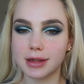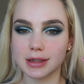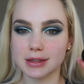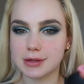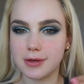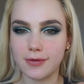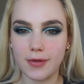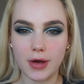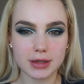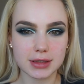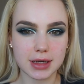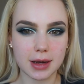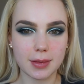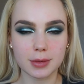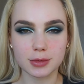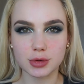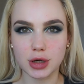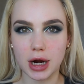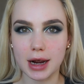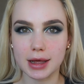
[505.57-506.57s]
This is the first time
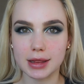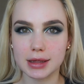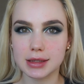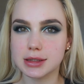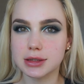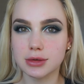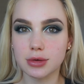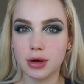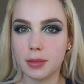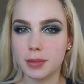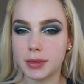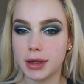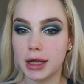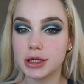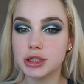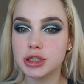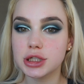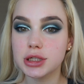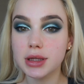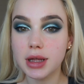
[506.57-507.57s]
I'm trying this little
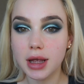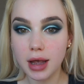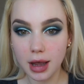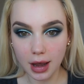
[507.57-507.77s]
combination,